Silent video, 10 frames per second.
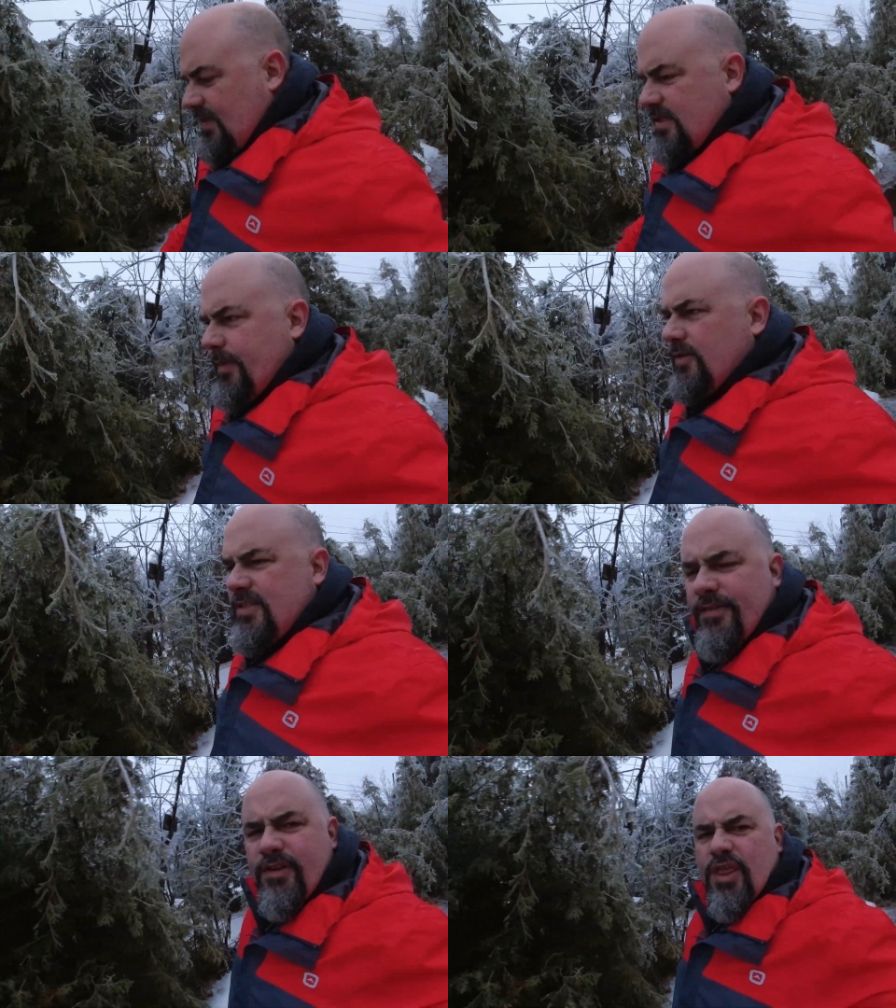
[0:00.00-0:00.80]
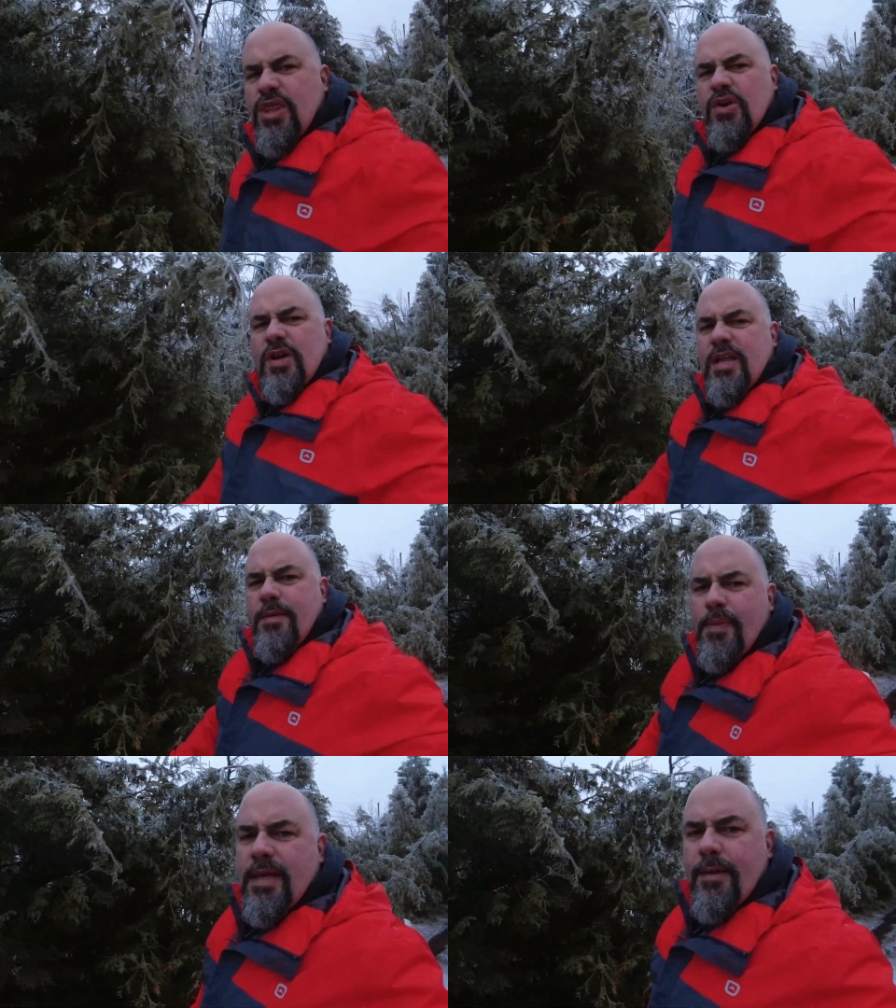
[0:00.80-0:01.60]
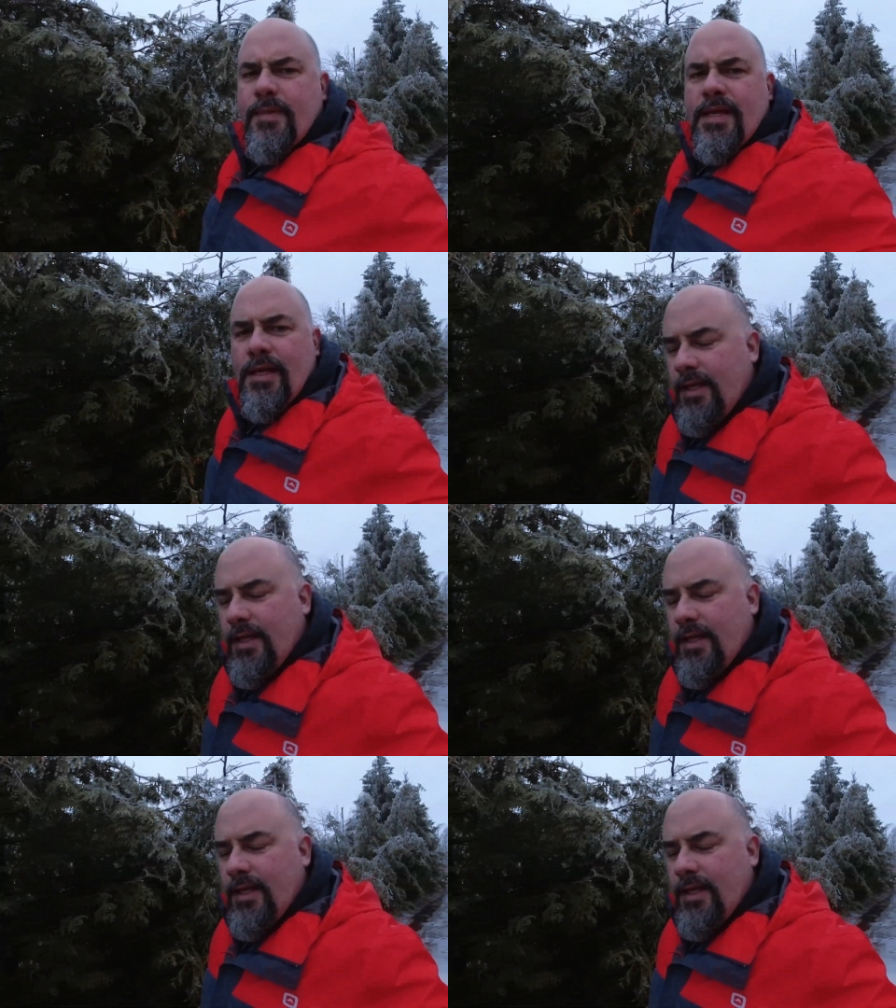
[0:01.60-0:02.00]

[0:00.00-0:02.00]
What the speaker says: It's about 7:30 p.m.